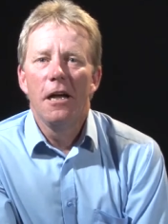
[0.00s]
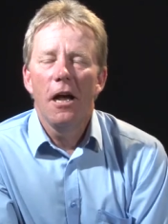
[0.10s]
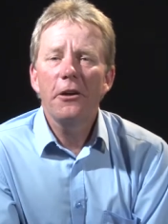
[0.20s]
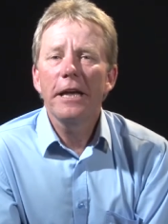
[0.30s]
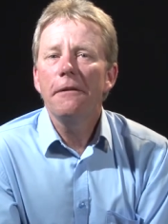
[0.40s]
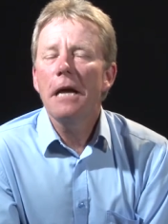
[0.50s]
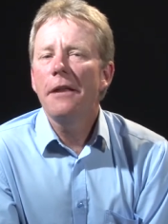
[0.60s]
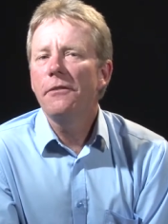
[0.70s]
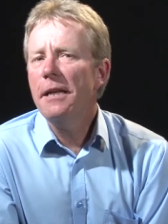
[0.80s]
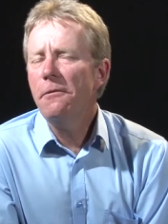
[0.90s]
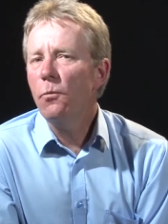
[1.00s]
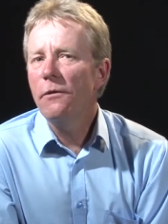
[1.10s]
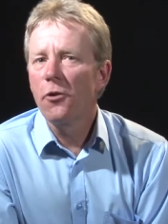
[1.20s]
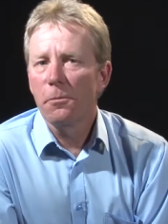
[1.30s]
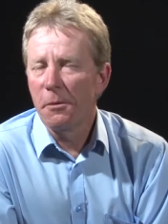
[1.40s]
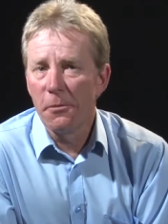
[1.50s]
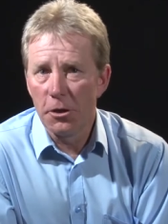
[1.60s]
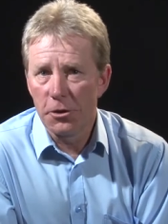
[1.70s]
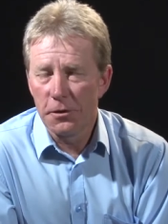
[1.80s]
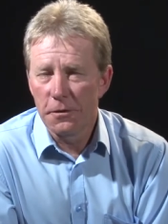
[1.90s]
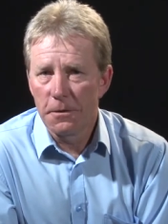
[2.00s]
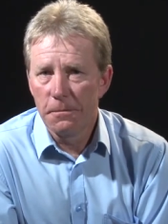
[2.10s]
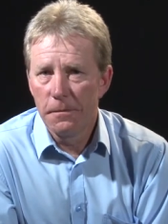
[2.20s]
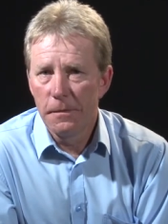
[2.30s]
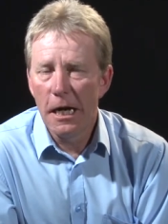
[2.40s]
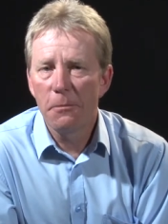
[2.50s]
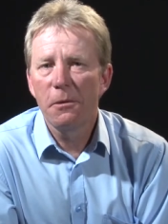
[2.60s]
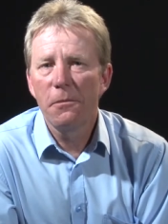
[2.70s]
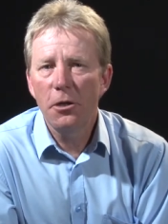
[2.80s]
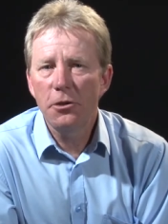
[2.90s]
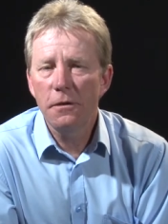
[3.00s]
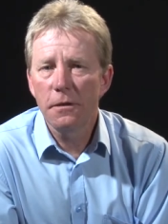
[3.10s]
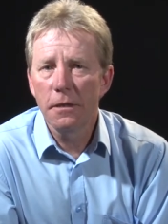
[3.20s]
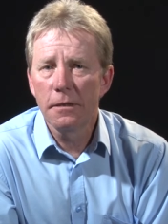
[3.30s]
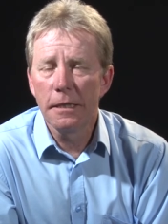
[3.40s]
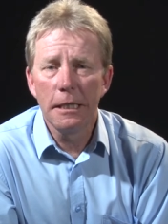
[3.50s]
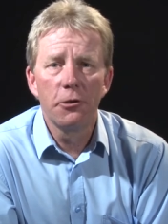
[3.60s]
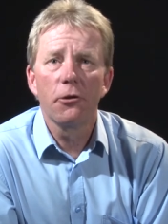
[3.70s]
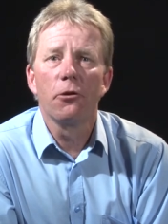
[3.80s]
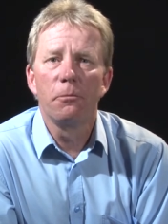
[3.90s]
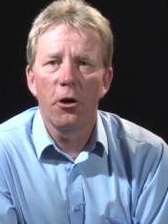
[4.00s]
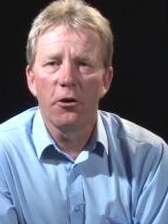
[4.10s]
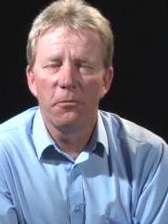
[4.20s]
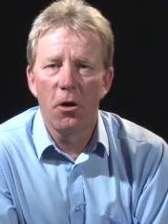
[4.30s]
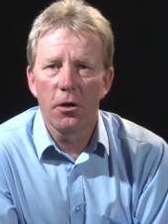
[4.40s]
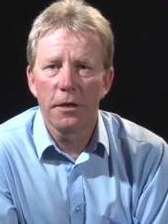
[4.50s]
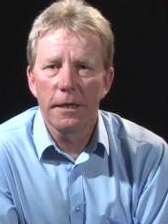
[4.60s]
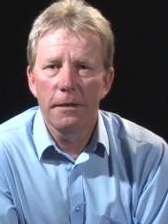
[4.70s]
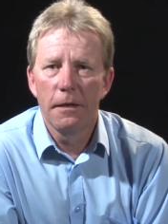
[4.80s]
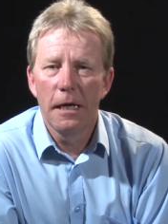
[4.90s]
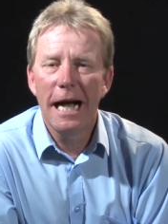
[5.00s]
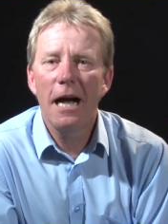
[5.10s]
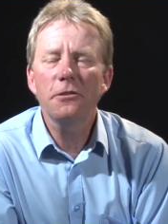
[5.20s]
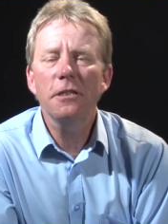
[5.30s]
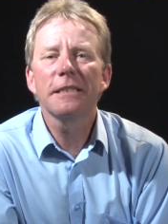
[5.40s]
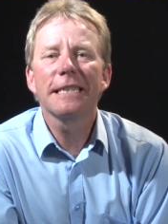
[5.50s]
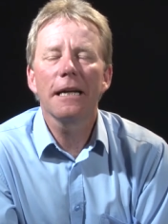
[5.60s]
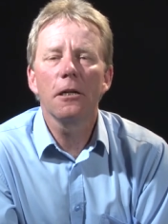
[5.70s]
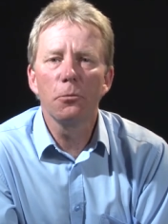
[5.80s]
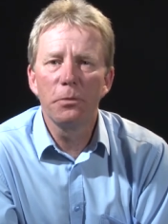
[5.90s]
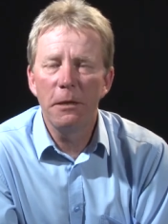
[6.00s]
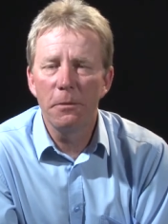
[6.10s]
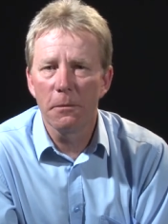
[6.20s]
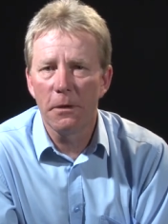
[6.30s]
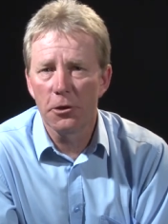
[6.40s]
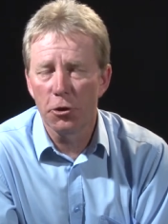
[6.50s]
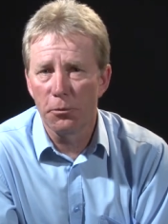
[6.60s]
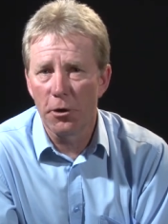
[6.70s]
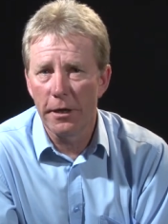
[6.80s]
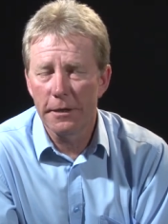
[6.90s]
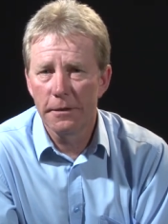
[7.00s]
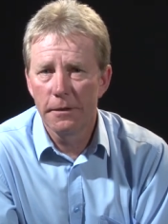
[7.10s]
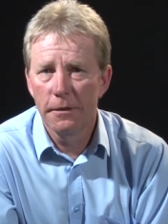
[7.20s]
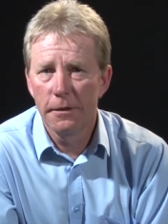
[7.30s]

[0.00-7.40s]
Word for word: Okay, and then we've got promotions. Now, promotions is an integral part of marketing. How to tell people about your product.